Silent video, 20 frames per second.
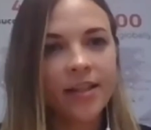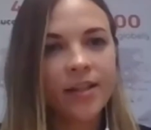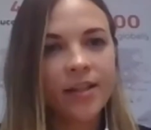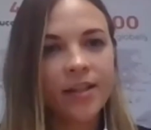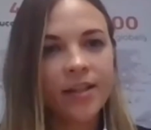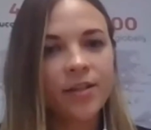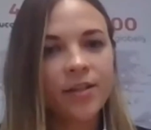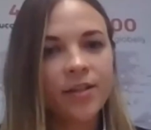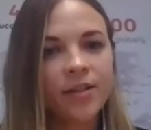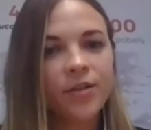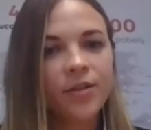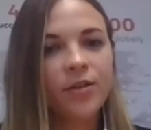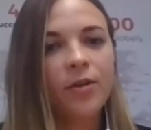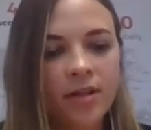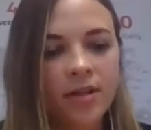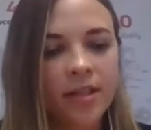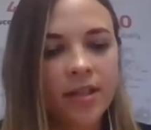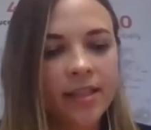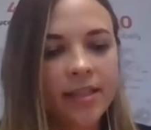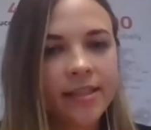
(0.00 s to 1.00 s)
you have
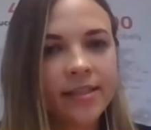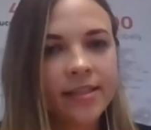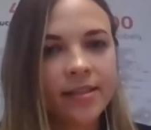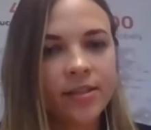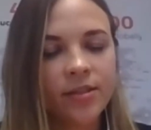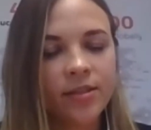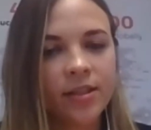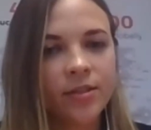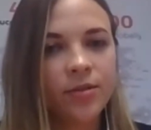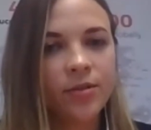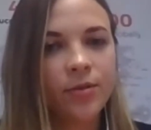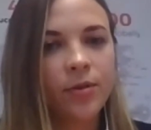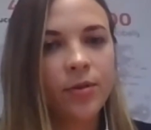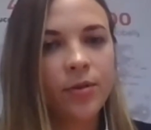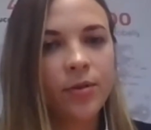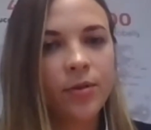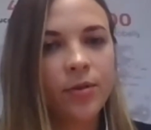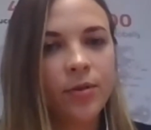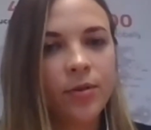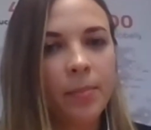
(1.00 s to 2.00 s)
mentioned that
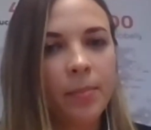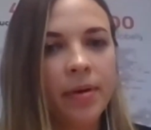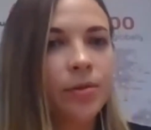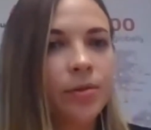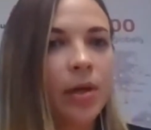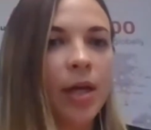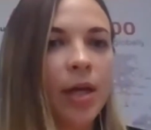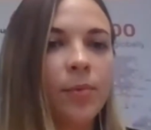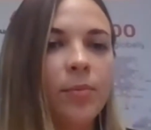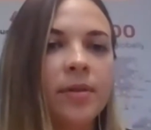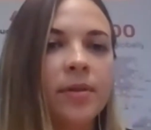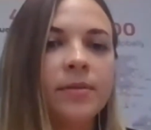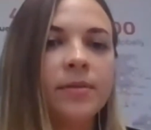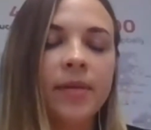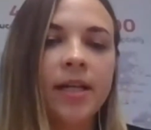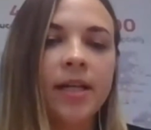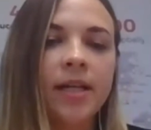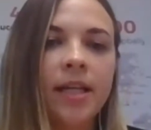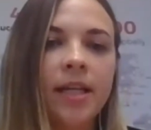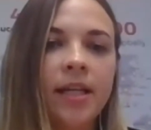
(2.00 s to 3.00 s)
you are partnering
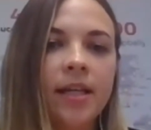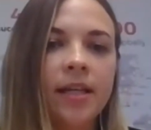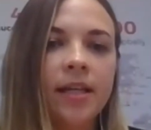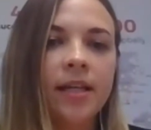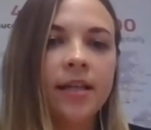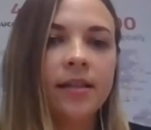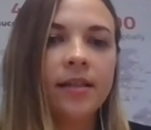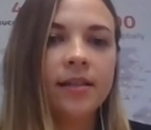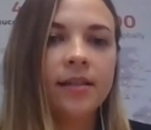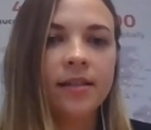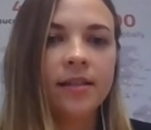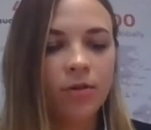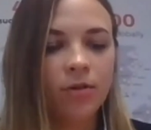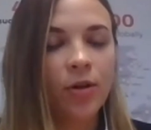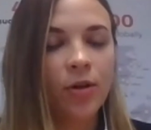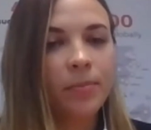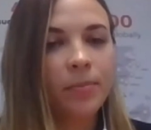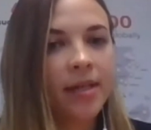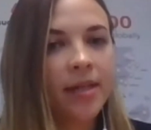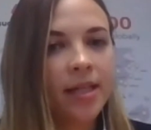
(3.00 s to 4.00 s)
with many uh,
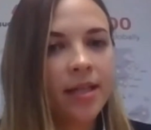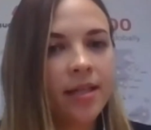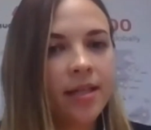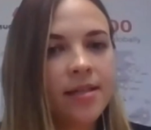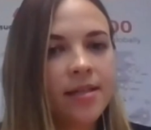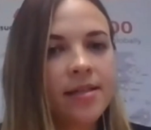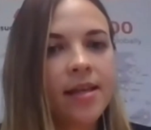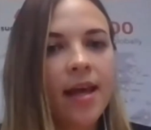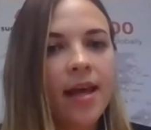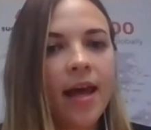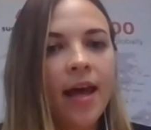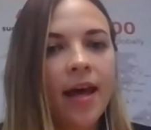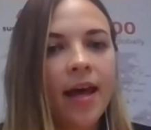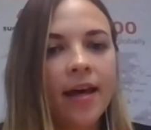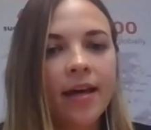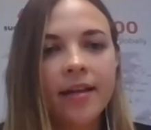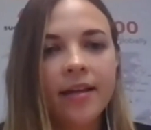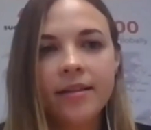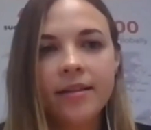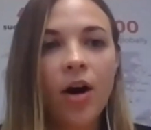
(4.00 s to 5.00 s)
companies.
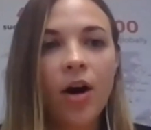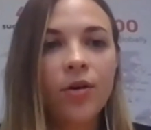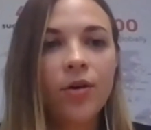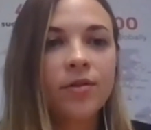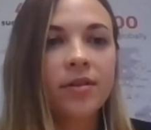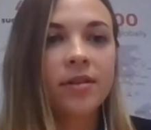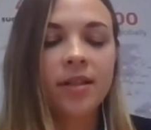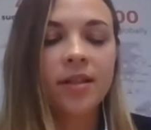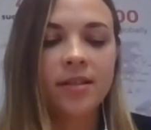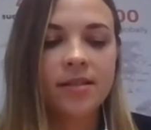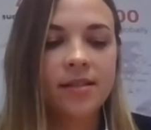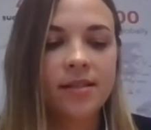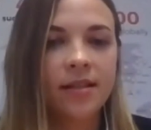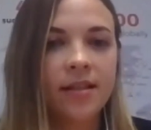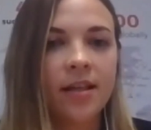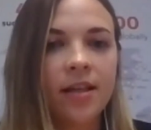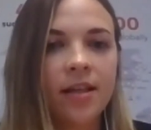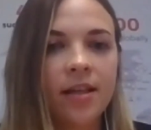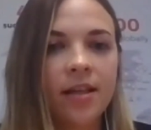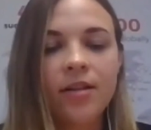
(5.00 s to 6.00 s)
How does
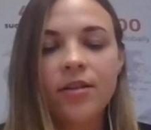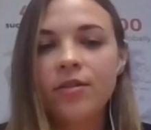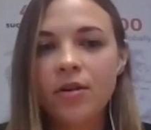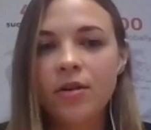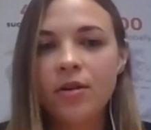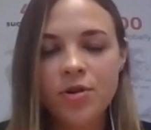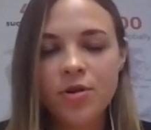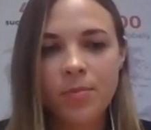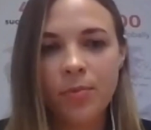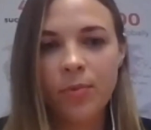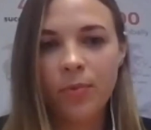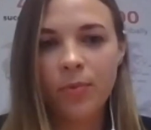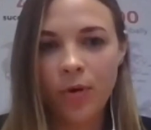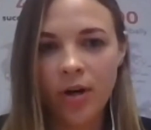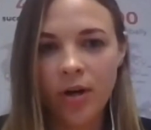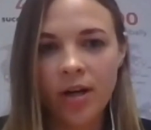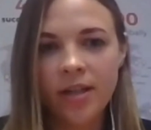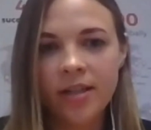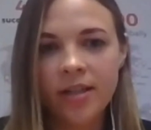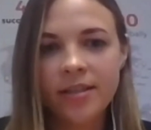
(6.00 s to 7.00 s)
the internship
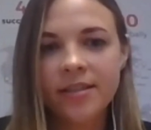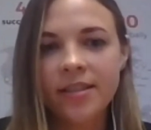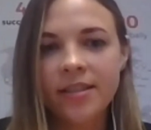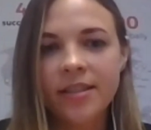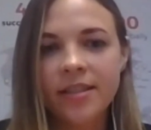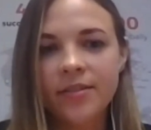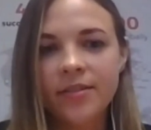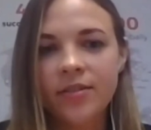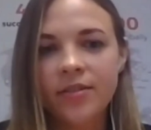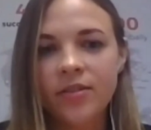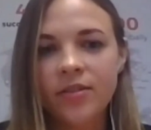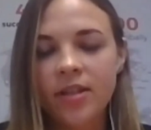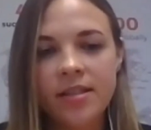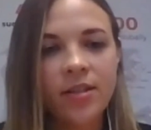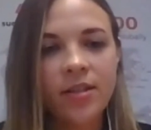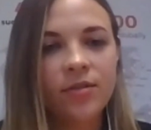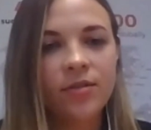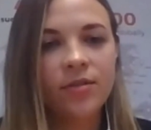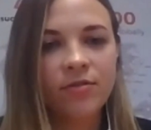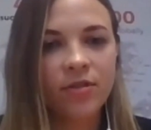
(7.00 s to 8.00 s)
work? Uh, does
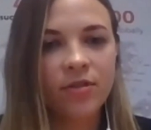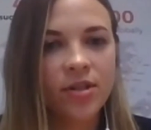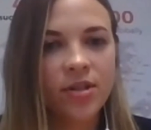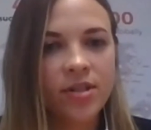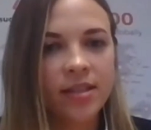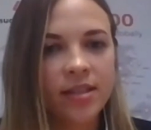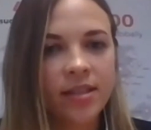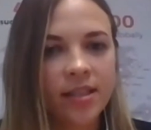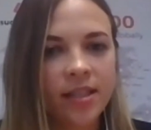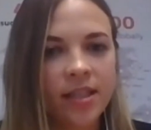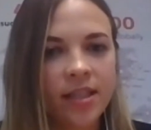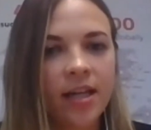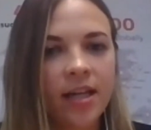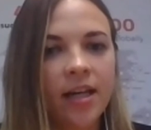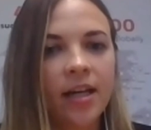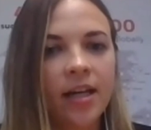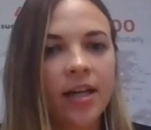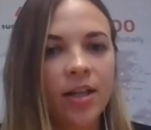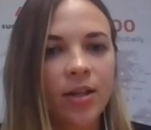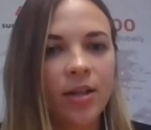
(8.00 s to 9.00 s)
the university
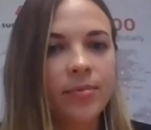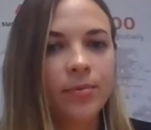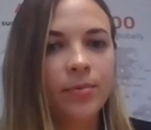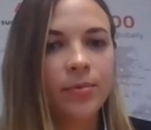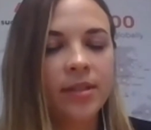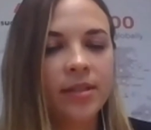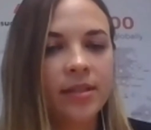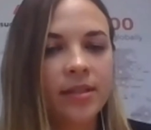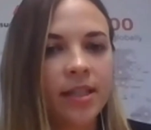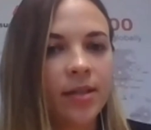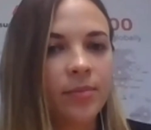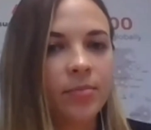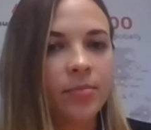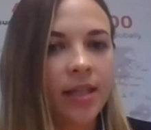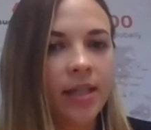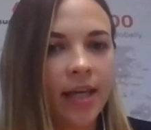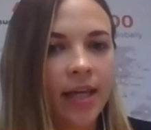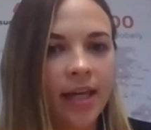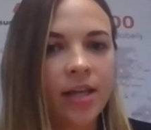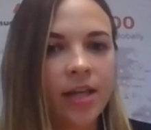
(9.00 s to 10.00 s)
help with the
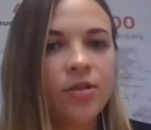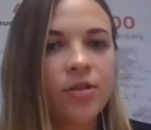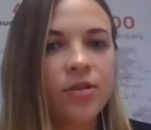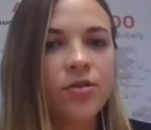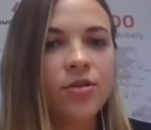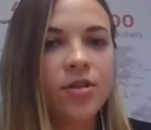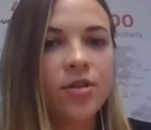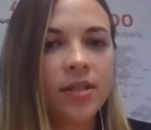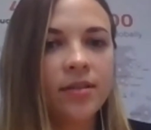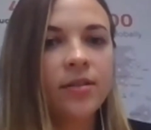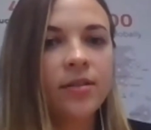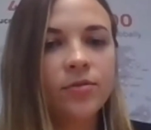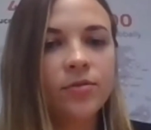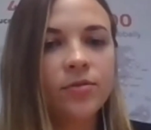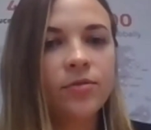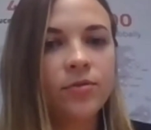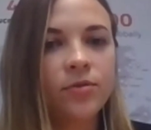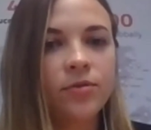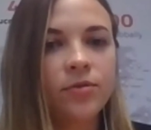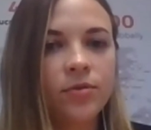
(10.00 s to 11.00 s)
application
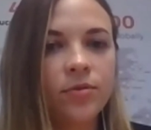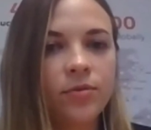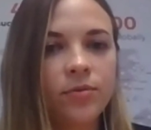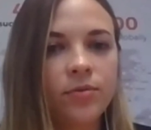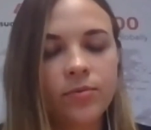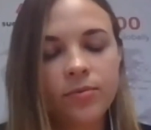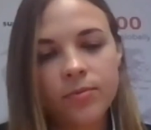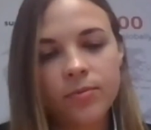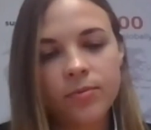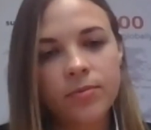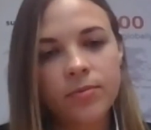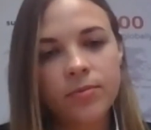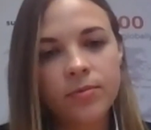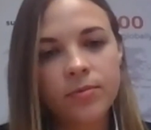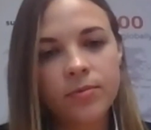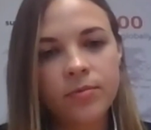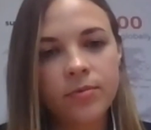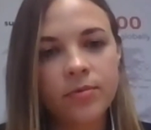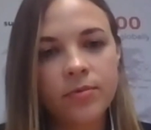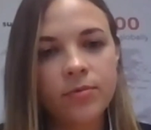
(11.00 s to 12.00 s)
to
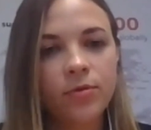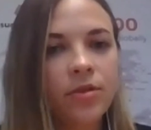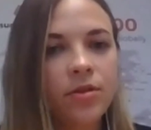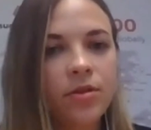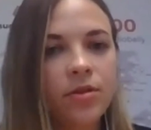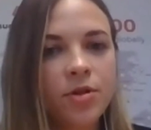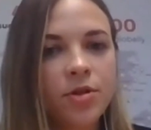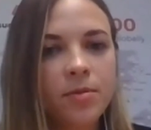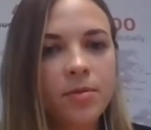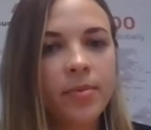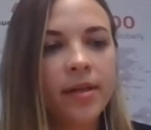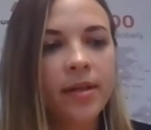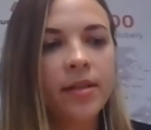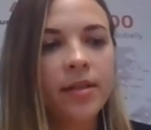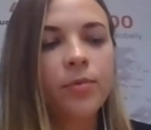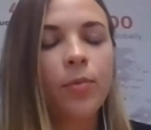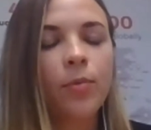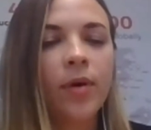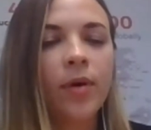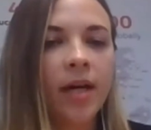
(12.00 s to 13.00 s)
do the internship
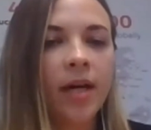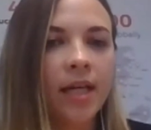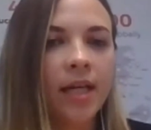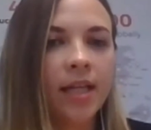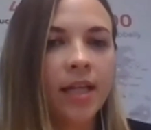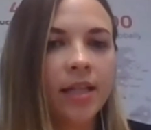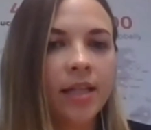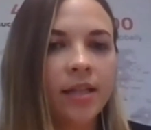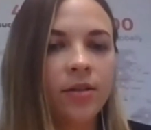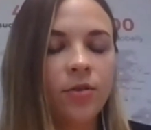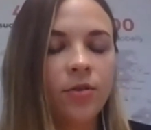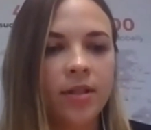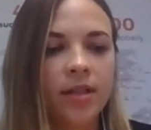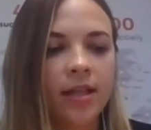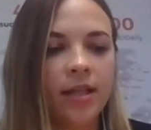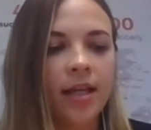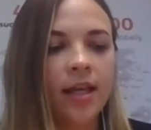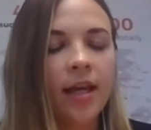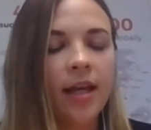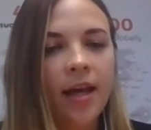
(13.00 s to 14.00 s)
and when
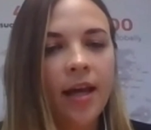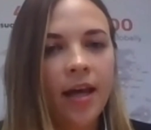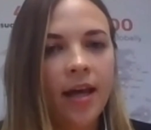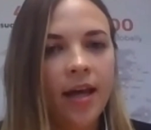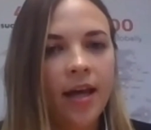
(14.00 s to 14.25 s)
usually